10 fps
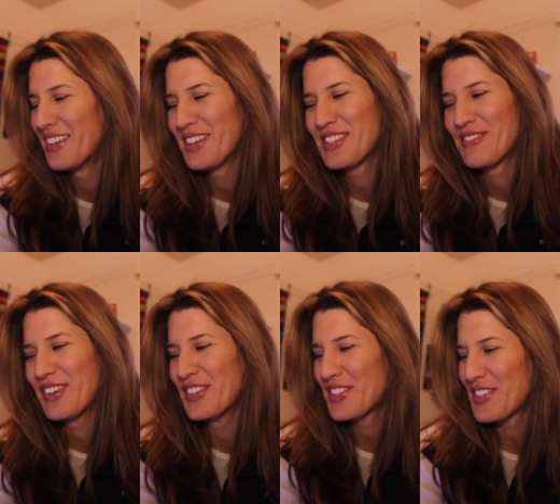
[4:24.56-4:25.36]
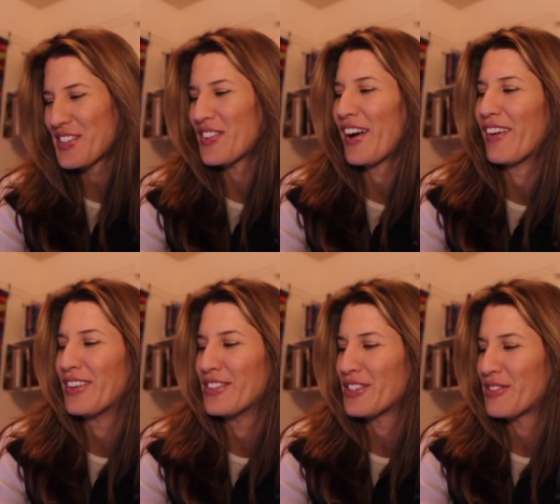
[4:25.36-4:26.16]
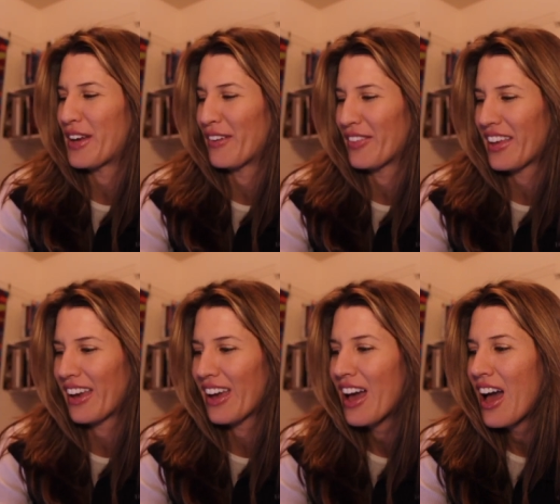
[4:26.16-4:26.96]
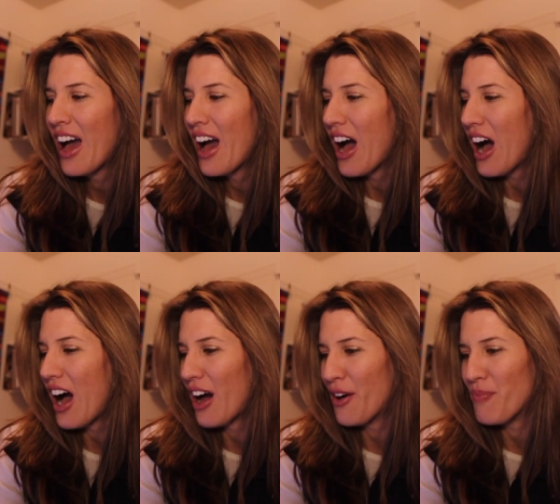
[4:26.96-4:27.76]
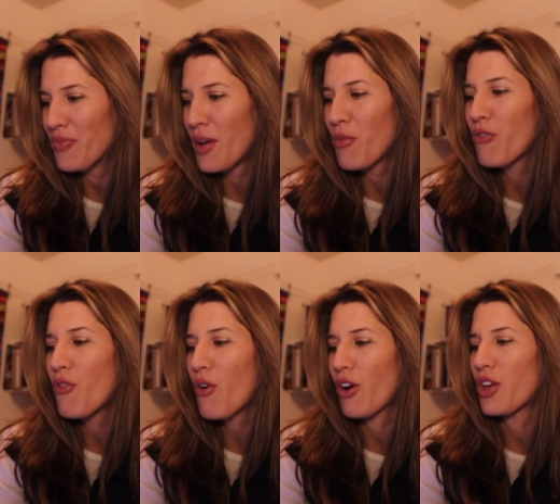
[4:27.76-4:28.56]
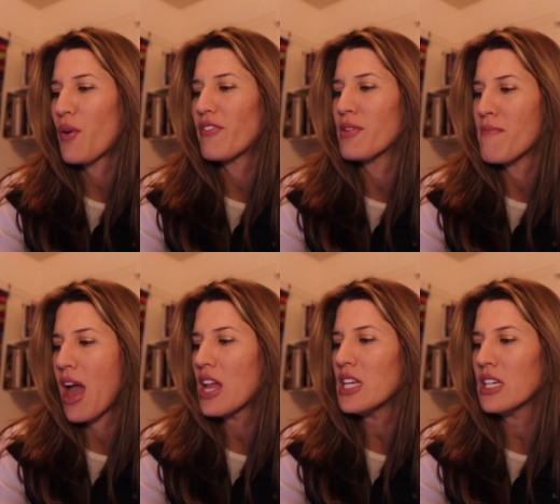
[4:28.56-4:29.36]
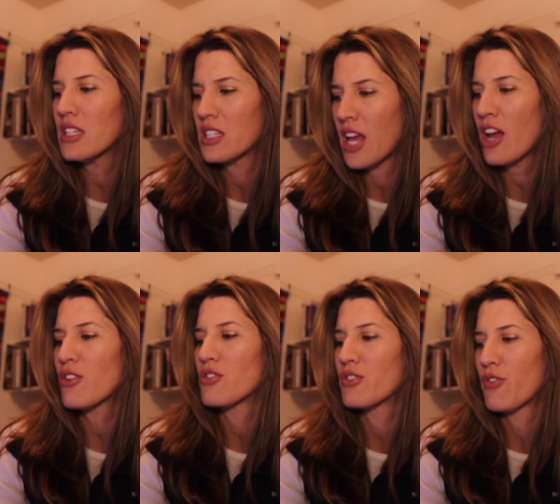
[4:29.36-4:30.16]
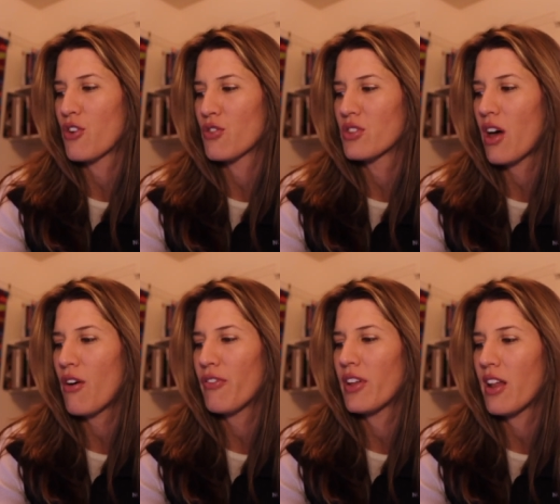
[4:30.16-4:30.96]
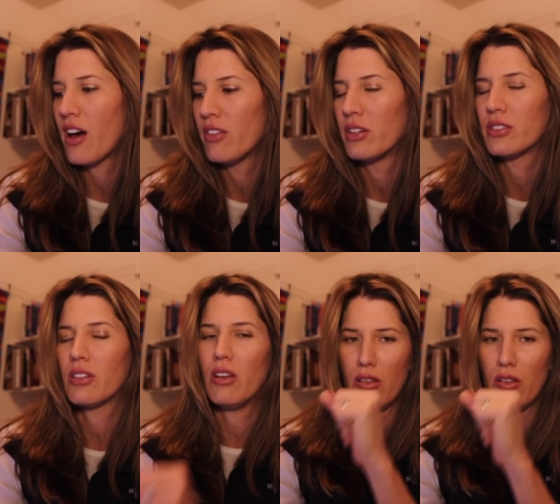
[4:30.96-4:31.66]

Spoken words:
not supposed to swear on YouTube, I don't think. Number 4, you have demanding standards for yourself and others.